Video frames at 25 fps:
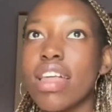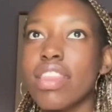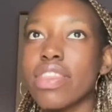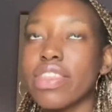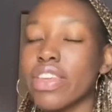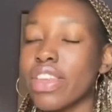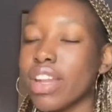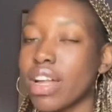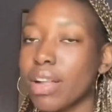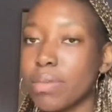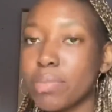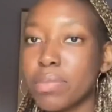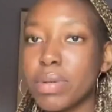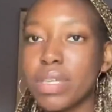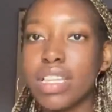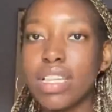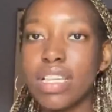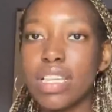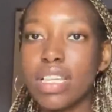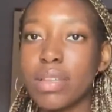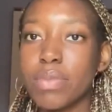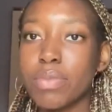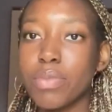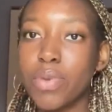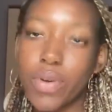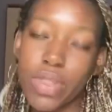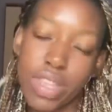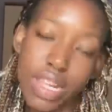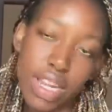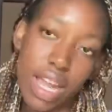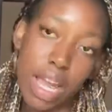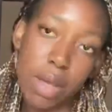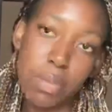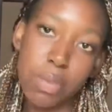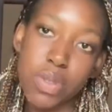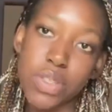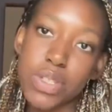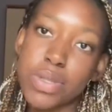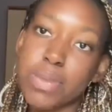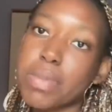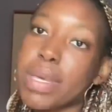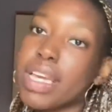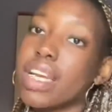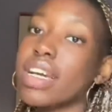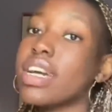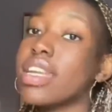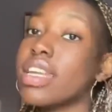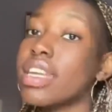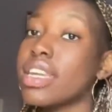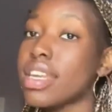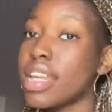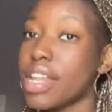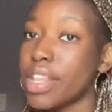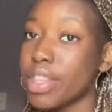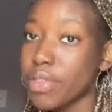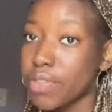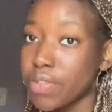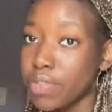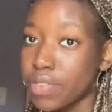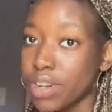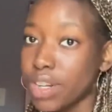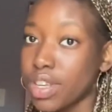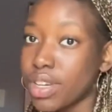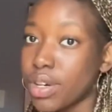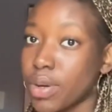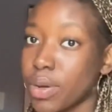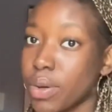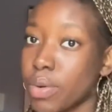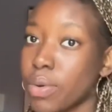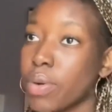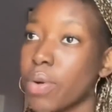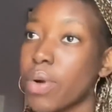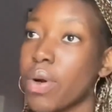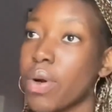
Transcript: then I'll be more than happy to make another video.